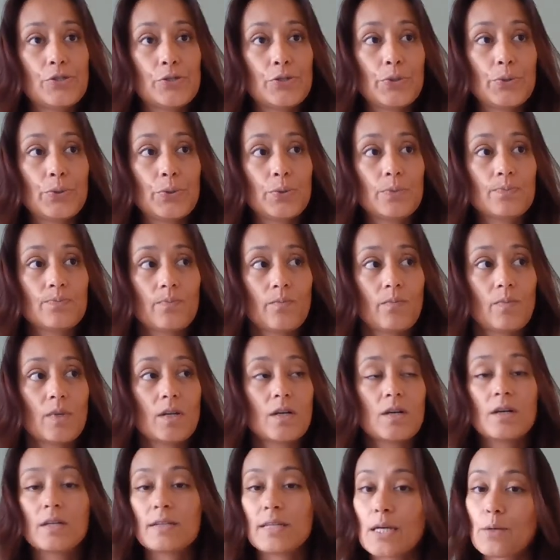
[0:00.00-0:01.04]
to
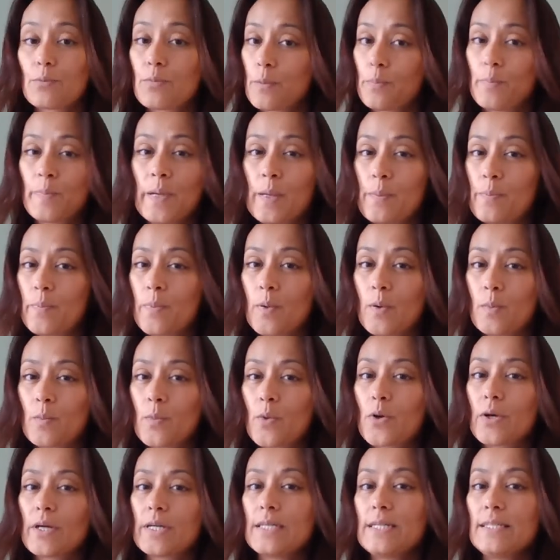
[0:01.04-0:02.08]
connect with people
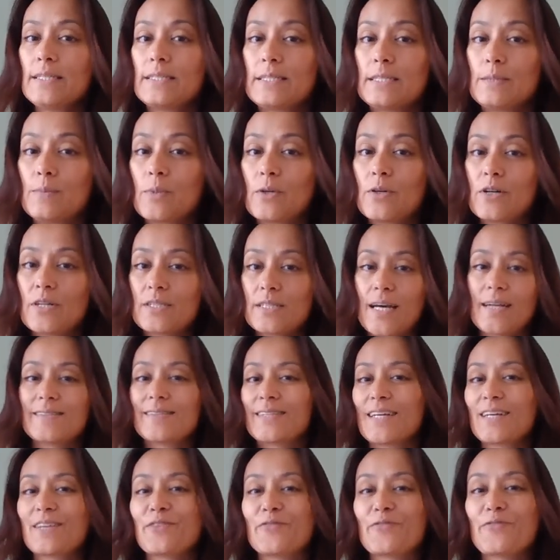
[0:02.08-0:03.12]
more easy because I
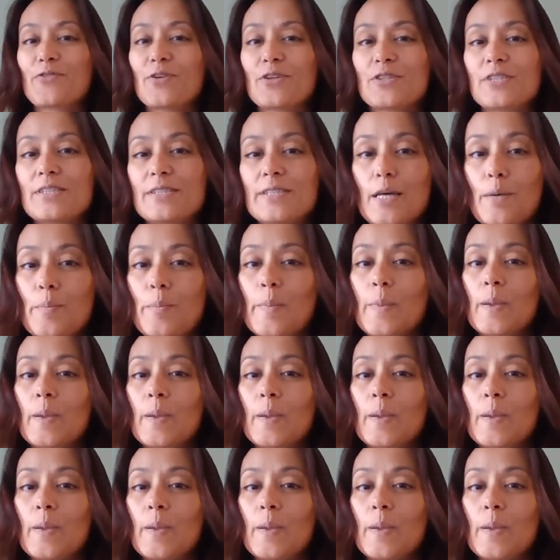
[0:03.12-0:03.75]
take the first step.